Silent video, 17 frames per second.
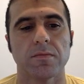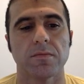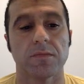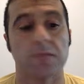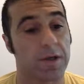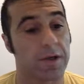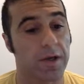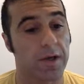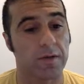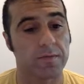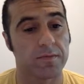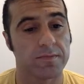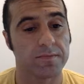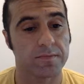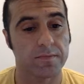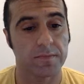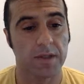there you go.
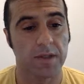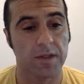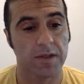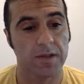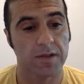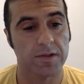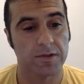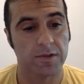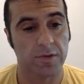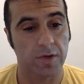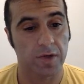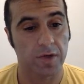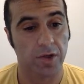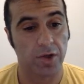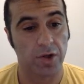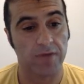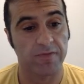So a
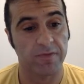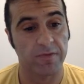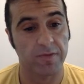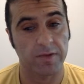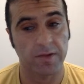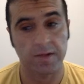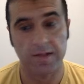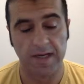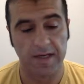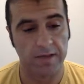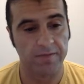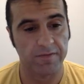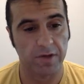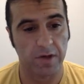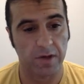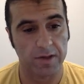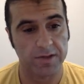shuffled deck of
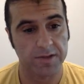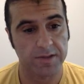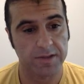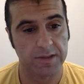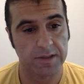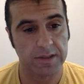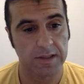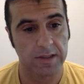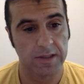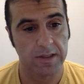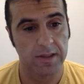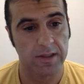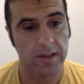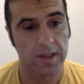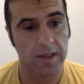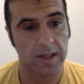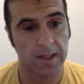cards.
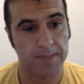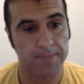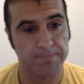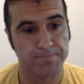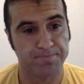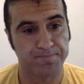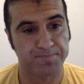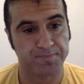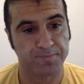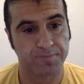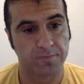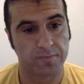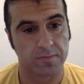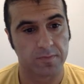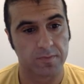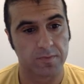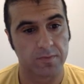Um,
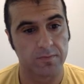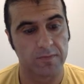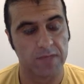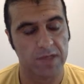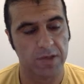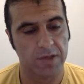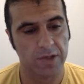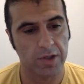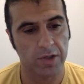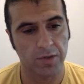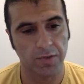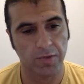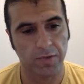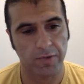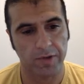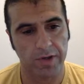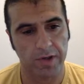you can go
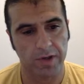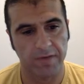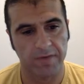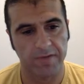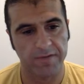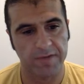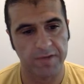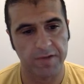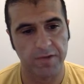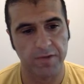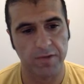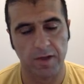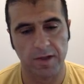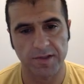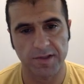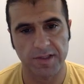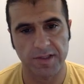through it, all 52
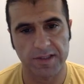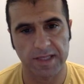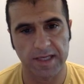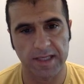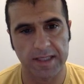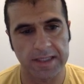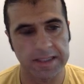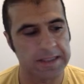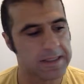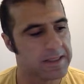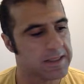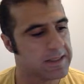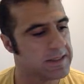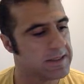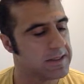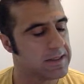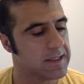cards in a deck.
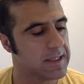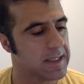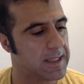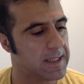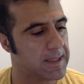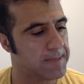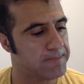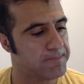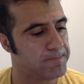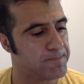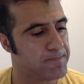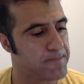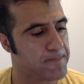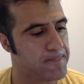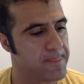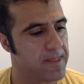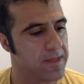Um,
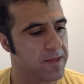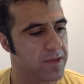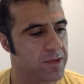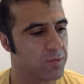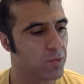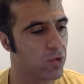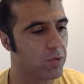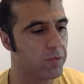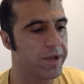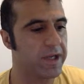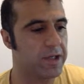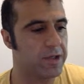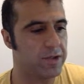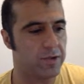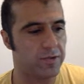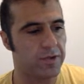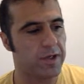there's more we
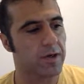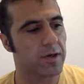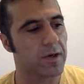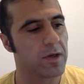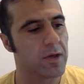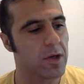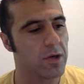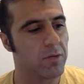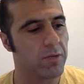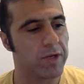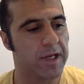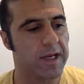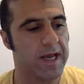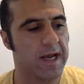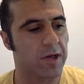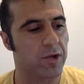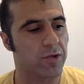can do here. We can
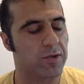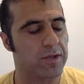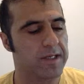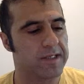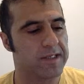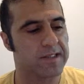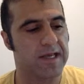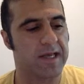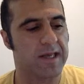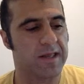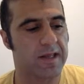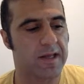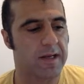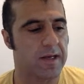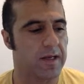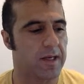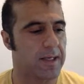actually say
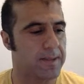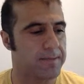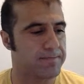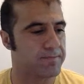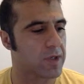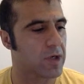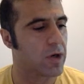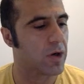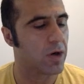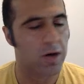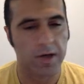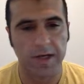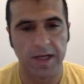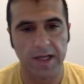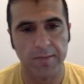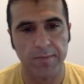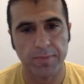that um, card
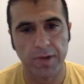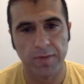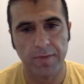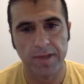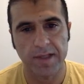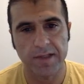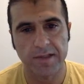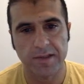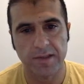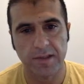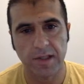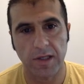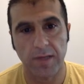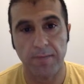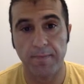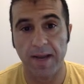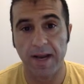implements
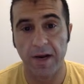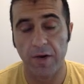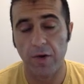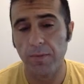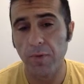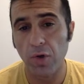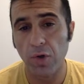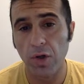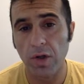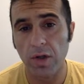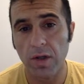comparable